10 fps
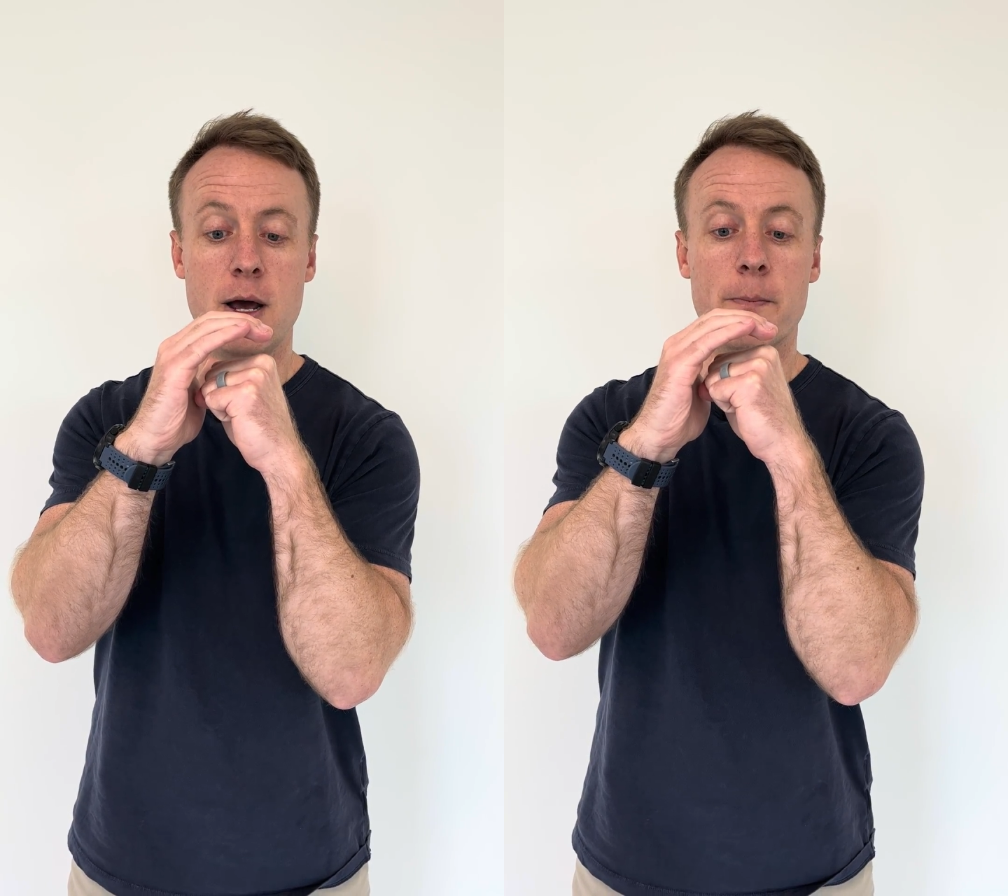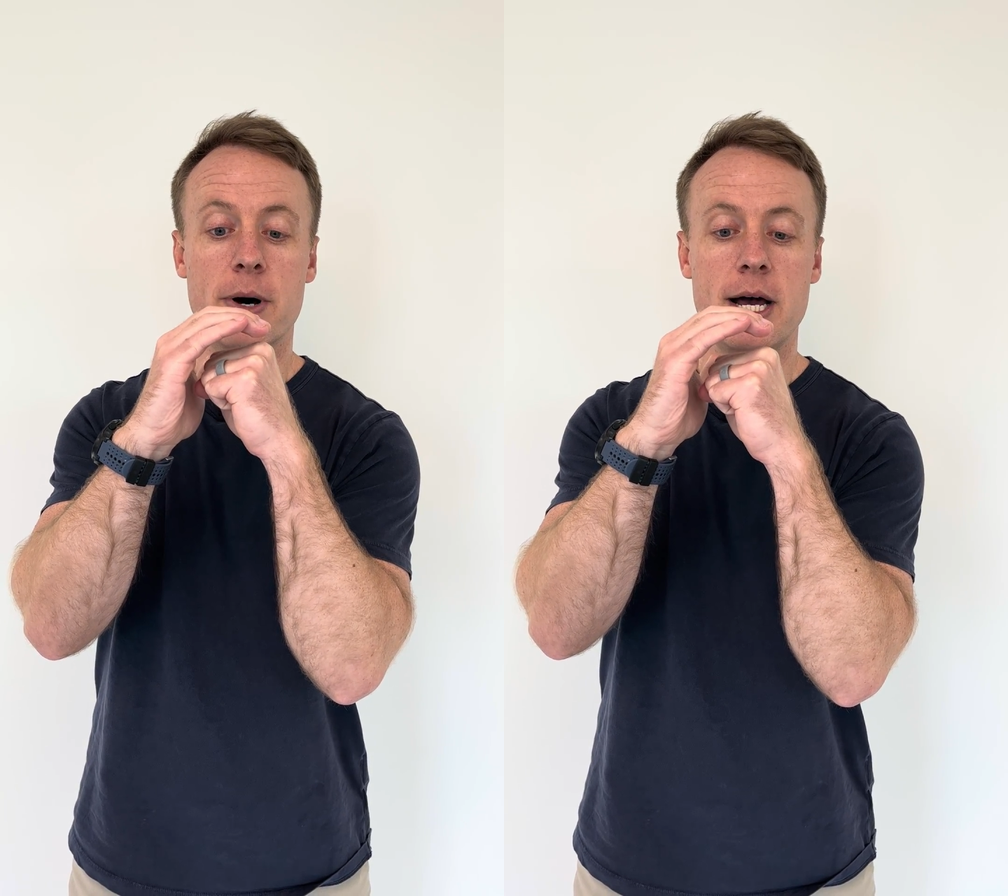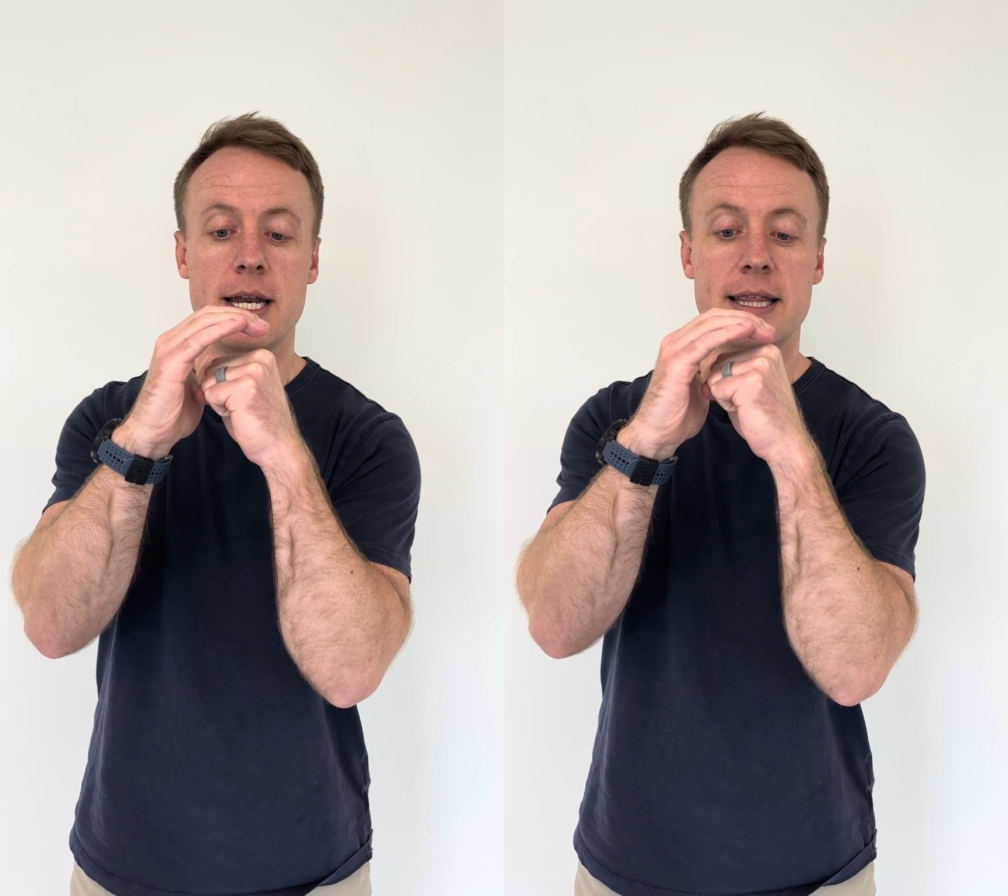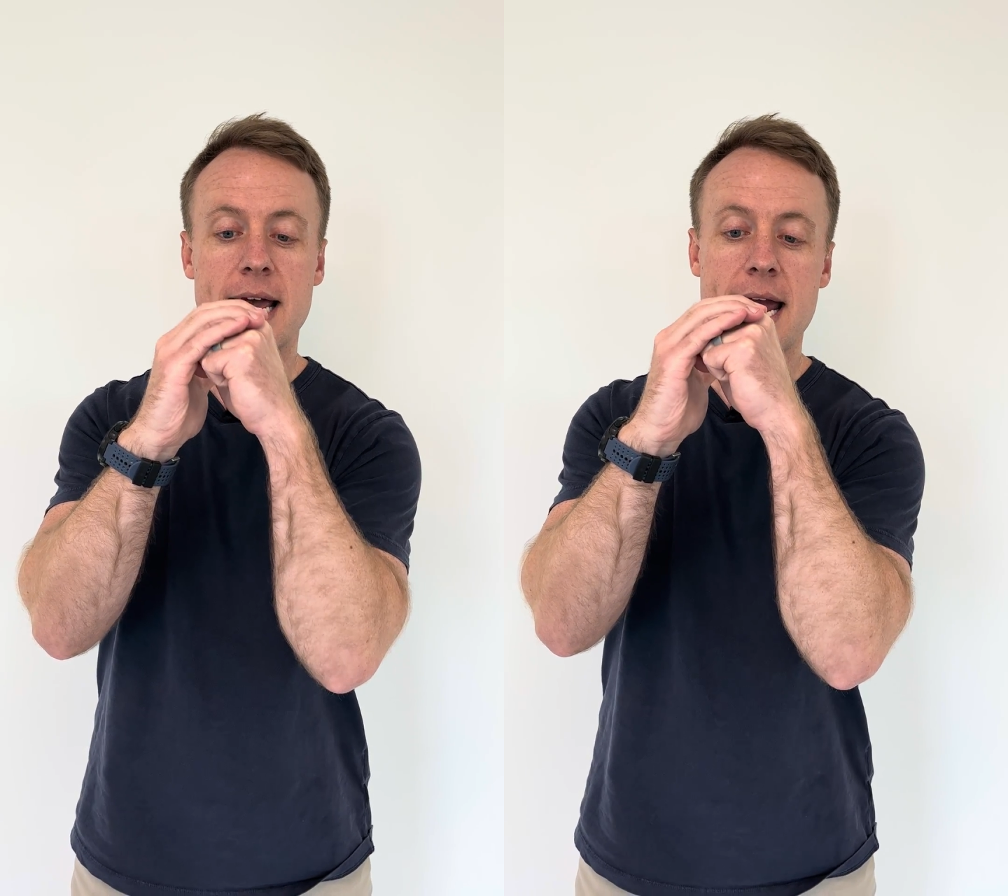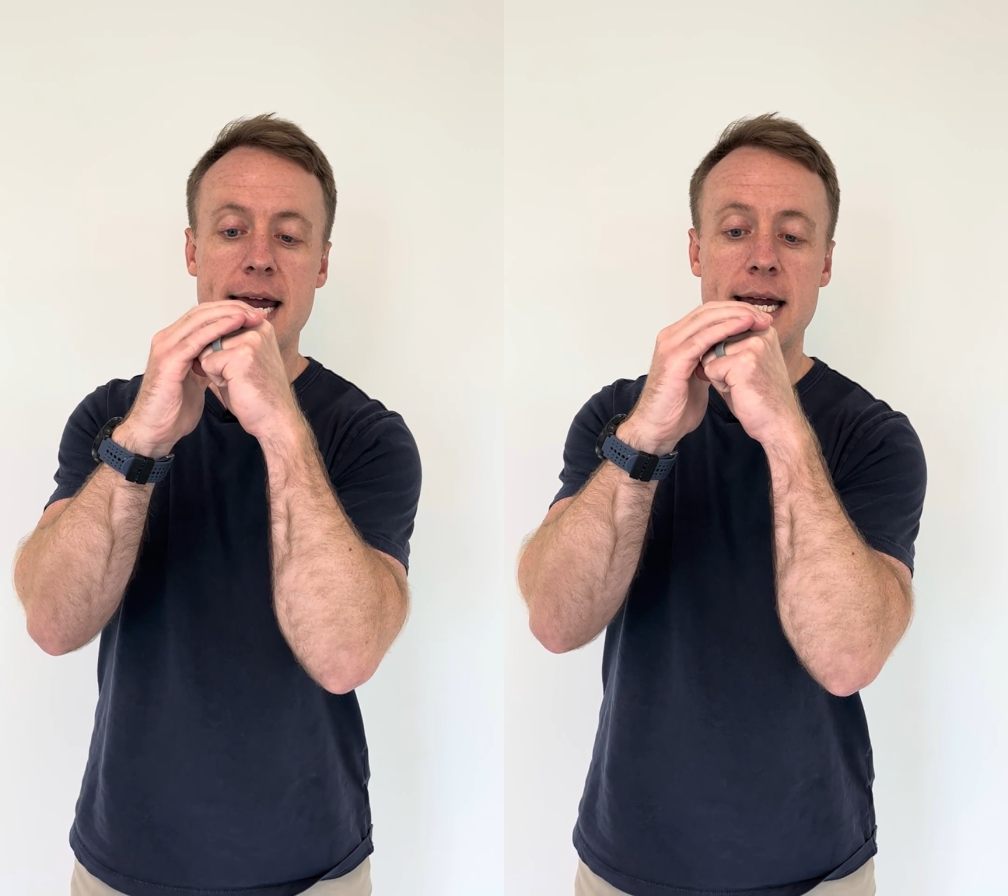But
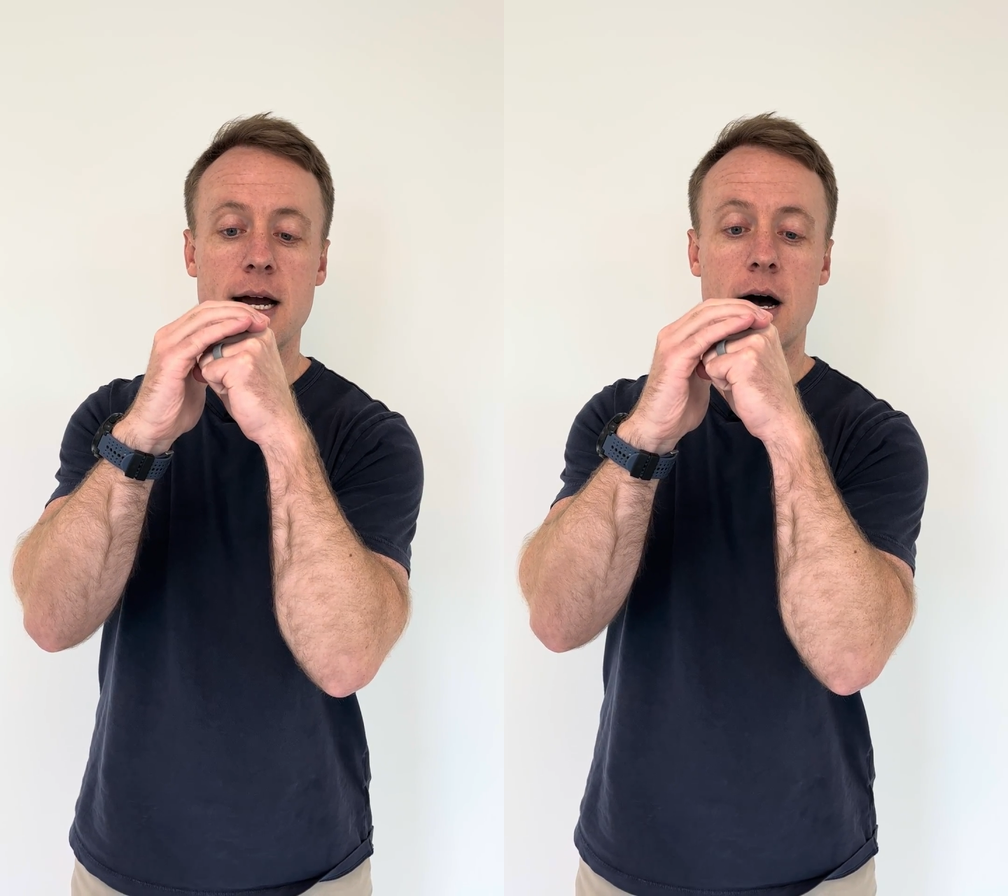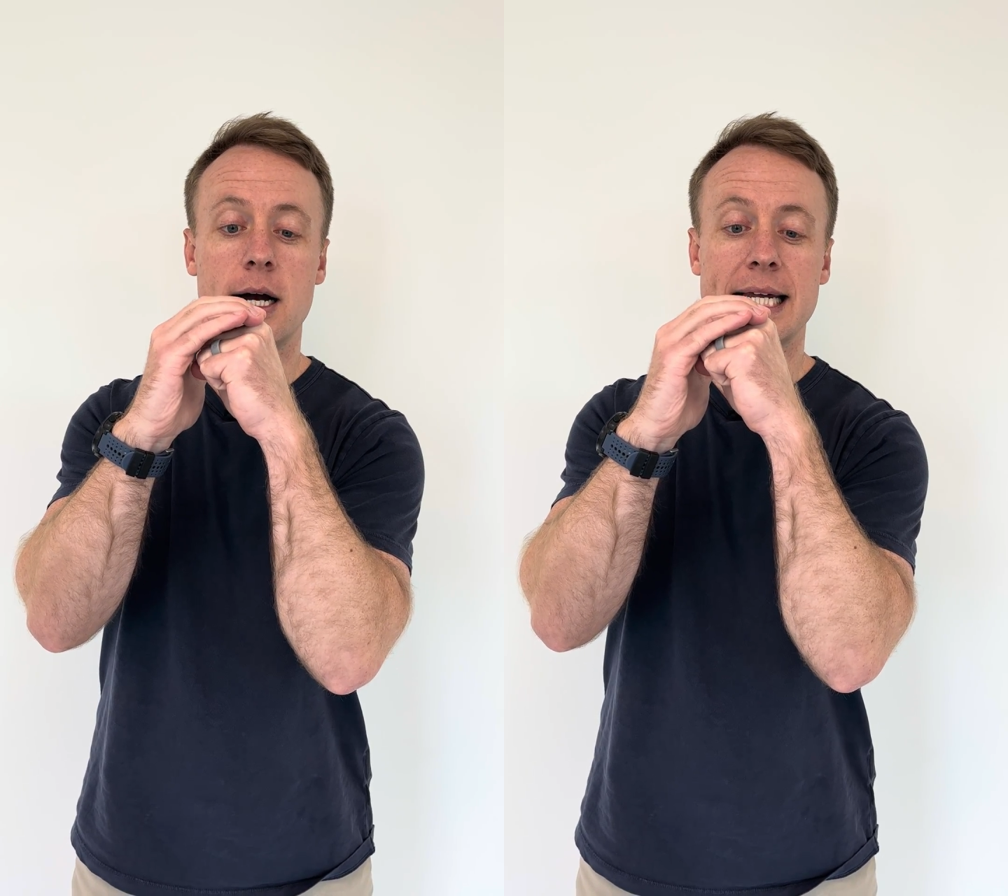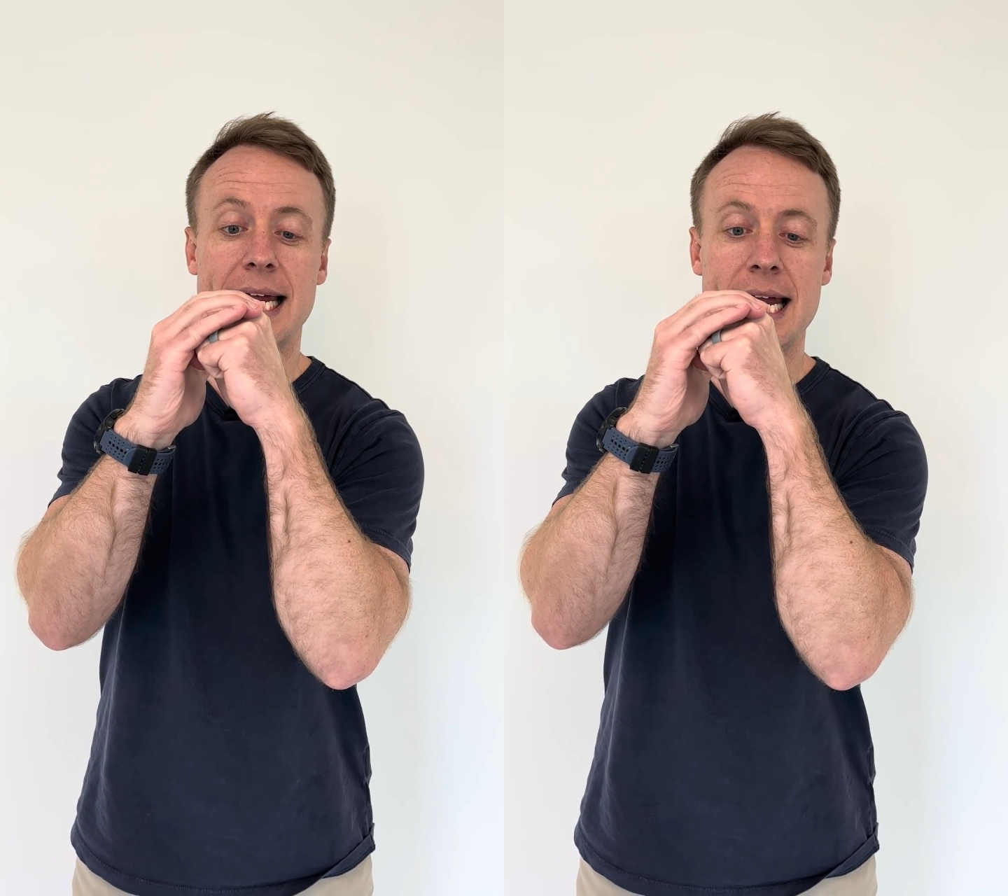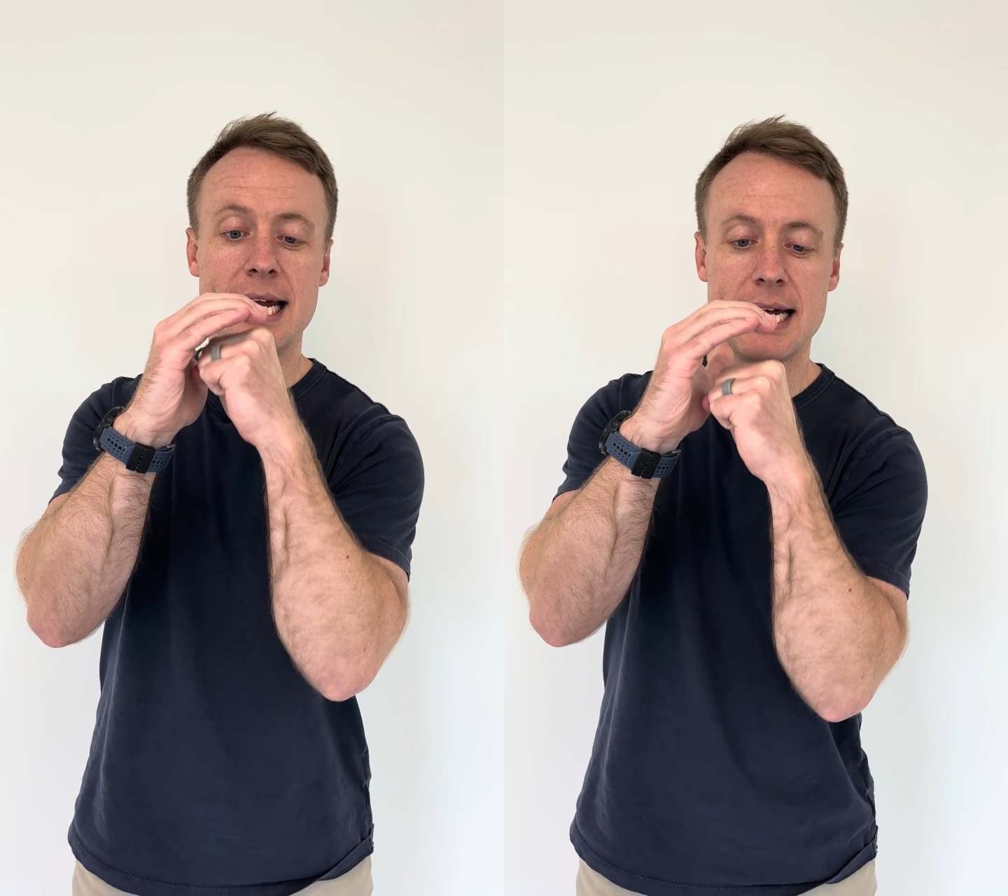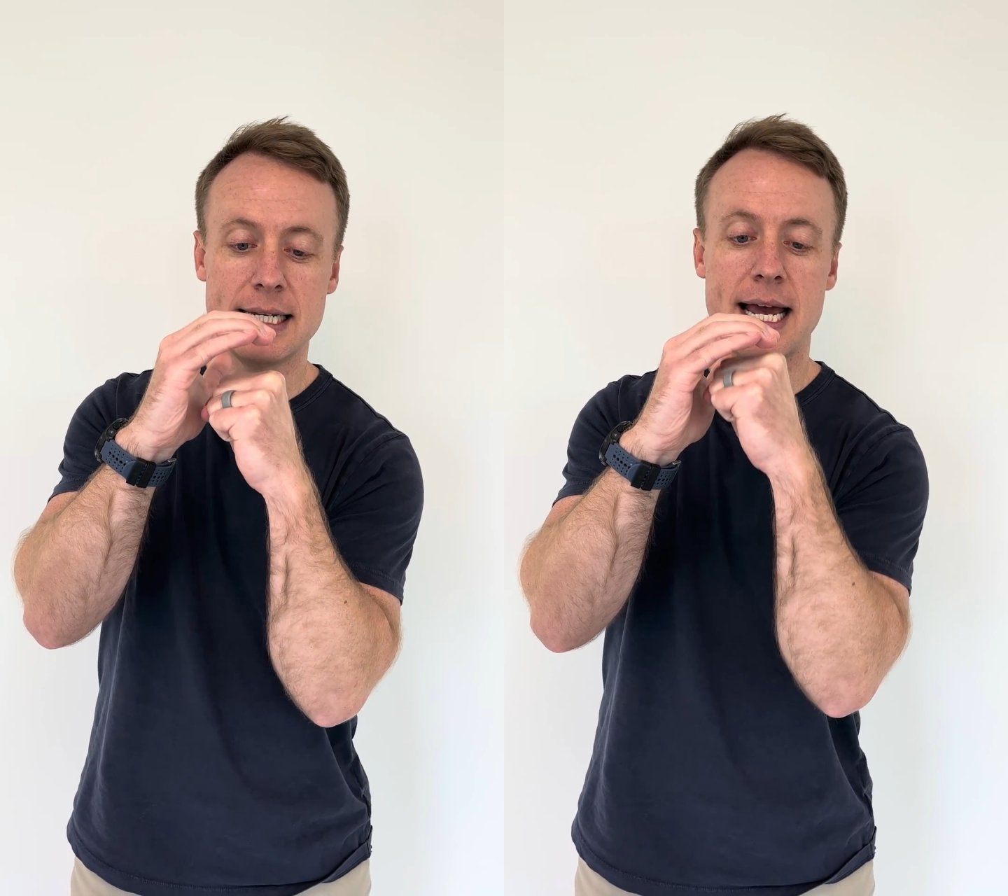they can't